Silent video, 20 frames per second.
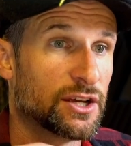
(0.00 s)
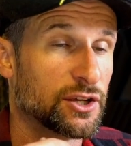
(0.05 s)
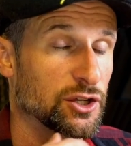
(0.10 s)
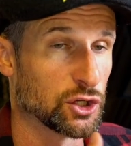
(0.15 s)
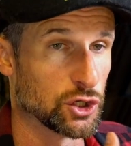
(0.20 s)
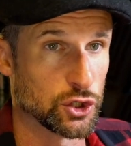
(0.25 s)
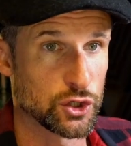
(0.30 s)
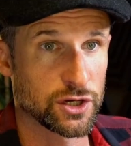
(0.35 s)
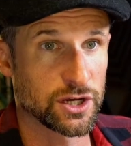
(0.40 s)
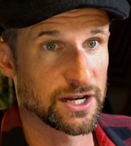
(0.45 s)

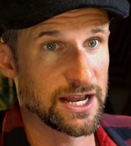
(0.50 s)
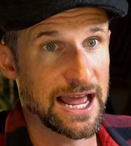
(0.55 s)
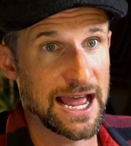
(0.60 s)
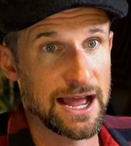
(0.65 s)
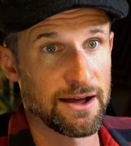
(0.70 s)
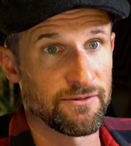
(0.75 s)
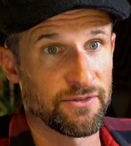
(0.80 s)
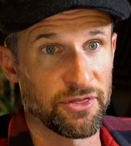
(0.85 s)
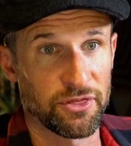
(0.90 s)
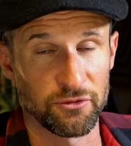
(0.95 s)
you could
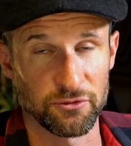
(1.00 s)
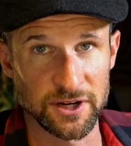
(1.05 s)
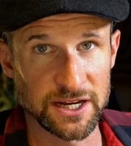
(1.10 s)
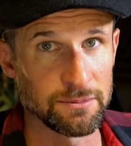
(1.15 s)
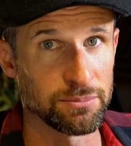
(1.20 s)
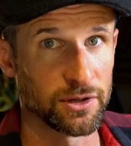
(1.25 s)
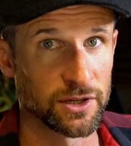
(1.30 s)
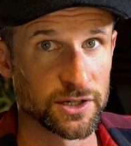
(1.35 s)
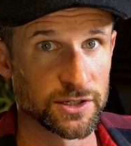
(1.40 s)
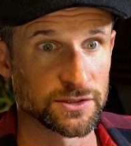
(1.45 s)
have 3
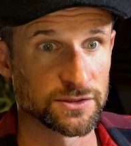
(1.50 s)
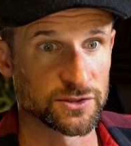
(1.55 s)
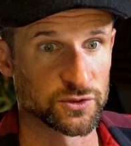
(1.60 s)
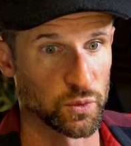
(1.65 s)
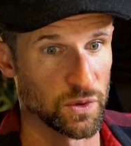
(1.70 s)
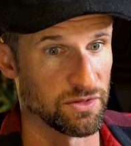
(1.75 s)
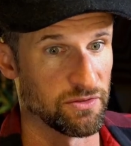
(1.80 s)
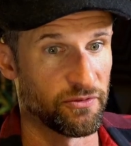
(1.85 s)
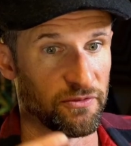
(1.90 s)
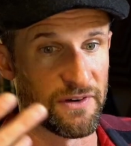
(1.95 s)
balloons
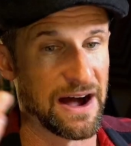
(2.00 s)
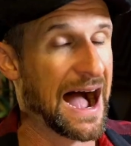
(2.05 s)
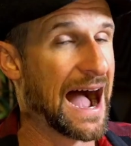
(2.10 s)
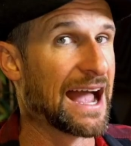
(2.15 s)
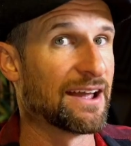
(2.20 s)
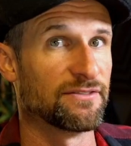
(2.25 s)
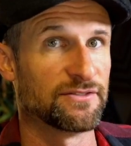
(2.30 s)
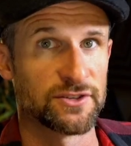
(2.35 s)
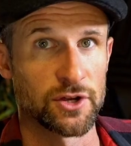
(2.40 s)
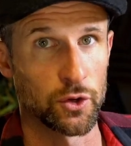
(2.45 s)
with
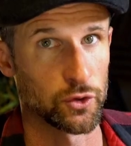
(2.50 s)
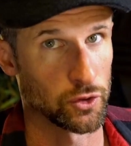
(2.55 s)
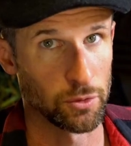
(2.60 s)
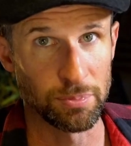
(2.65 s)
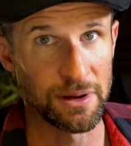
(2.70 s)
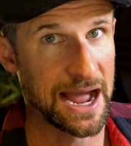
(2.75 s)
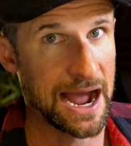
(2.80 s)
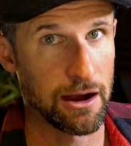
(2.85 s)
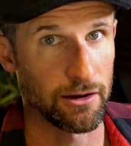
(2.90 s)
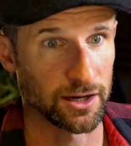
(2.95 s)
5 total
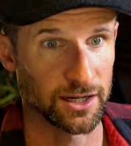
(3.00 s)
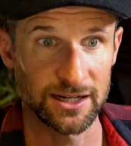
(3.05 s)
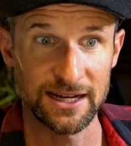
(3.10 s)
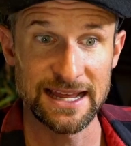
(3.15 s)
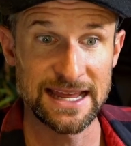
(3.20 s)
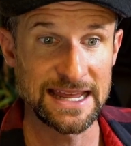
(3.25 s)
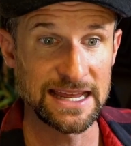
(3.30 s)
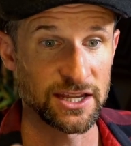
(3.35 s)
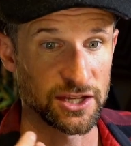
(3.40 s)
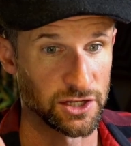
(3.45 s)
power
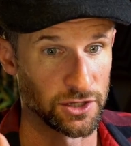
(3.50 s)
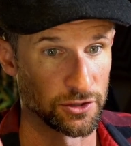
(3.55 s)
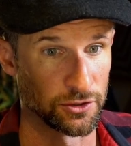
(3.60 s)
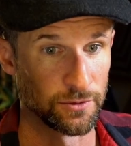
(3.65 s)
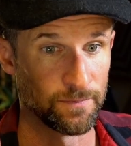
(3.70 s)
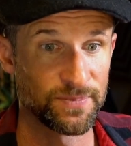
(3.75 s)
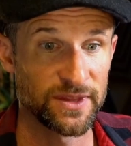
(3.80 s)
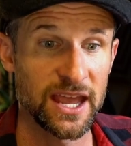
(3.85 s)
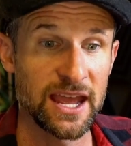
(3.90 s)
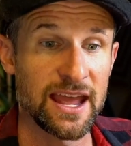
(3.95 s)
hit
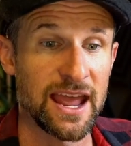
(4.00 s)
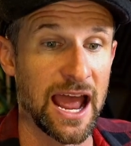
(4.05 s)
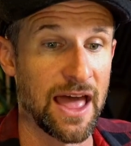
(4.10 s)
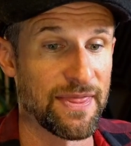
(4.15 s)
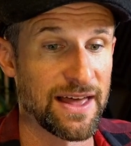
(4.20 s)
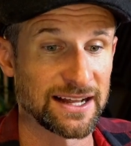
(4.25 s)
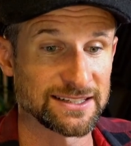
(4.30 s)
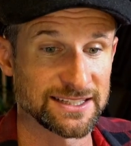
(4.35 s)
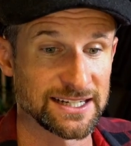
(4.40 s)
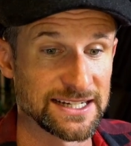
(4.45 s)
you,
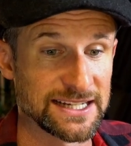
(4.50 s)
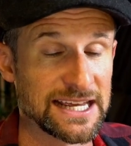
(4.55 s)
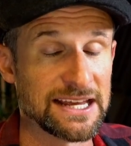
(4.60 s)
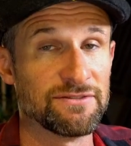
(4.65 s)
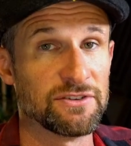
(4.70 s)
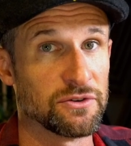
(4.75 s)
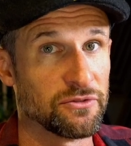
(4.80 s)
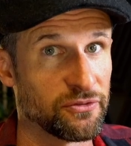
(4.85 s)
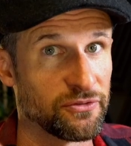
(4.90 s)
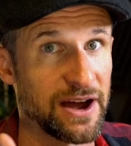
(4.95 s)
and that's going to
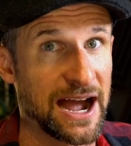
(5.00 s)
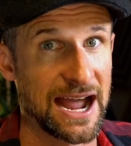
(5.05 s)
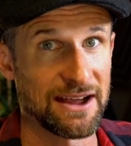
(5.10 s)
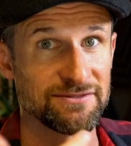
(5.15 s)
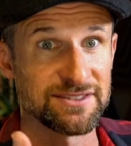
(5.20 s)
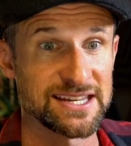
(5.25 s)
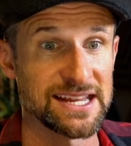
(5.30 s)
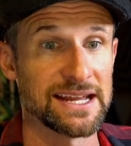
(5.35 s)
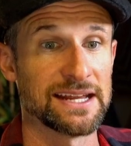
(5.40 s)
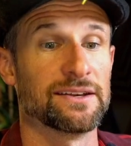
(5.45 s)
give you
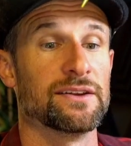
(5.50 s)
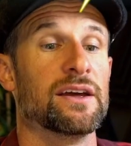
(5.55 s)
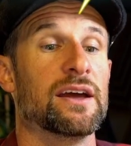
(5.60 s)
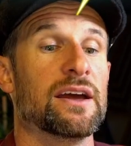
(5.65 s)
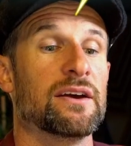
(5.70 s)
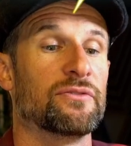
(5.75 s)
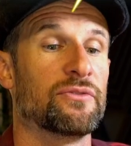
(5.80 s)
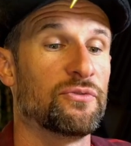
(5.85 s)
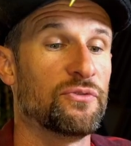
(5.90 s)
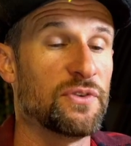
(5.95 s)
5, 10,
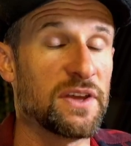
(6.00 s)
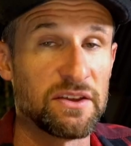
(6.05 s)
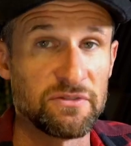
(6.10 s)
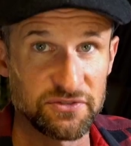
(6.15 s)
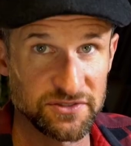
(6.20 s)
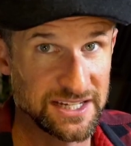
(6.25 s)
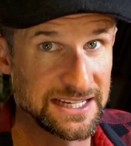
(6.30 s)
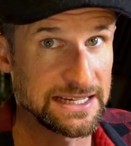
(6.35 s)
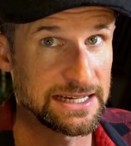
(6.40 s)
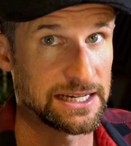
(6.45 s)

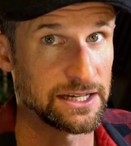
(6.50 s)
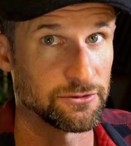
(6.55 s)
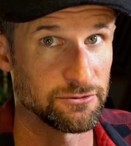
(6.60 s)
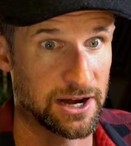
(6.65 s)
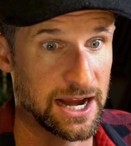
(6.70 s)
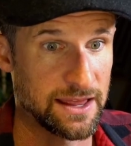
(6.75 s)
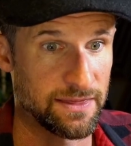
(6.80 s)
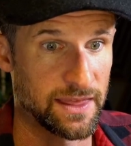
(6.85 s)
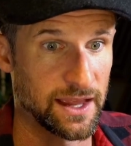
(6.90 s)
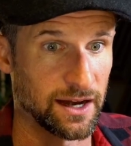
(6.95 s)
15
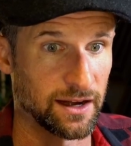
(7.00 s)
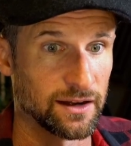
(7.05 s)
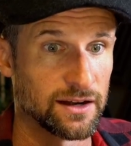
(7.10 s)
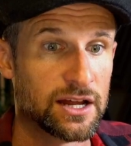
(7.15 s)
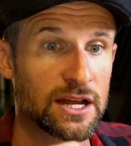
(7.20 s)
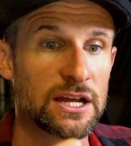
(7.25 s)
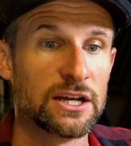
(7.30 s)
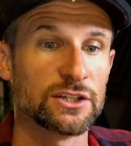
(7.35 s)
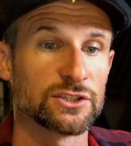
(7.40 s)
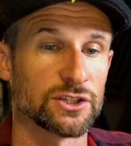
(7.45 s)
right there.
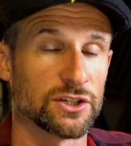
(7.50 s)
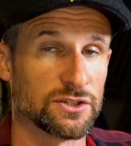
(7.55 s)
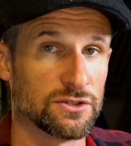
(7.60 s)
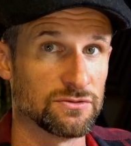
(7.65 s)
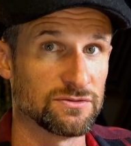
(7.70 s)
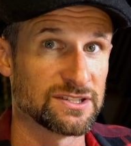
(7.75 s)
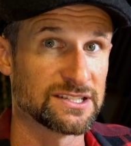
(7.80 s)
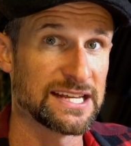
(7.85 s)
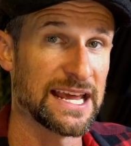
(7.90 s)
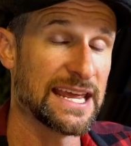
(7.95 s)
So
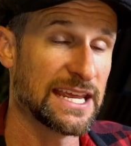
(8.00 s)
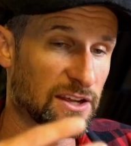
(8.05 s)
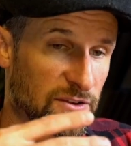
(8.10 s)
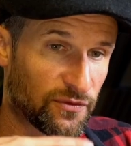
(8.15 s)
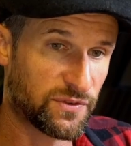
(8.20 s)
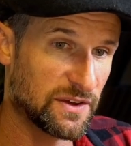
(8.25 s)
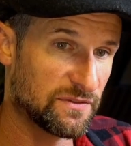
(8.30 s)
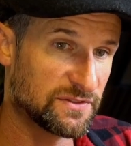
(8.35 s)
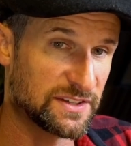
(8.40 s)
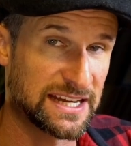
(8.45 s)
you take
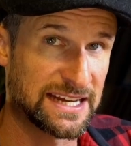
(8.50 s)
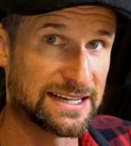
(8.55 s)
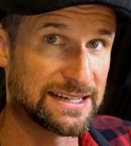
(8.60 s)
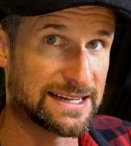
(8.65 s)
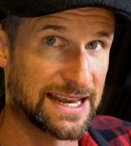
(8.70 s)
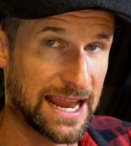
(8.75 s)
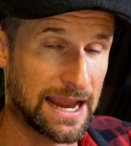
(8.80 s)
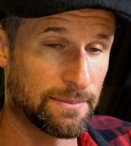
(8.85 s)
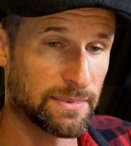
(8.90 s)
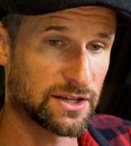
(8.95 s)
15
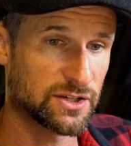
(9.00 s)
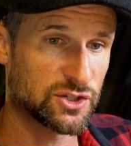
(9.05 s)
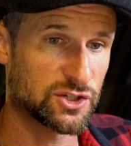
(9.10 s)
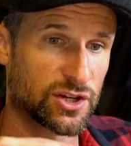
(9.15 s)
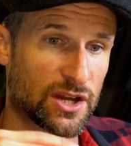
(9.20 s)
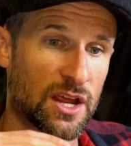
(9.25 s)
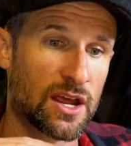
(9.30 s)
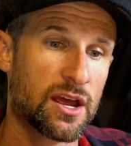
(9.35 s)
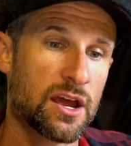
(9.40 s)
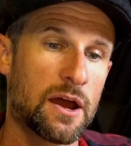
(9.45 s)
damage,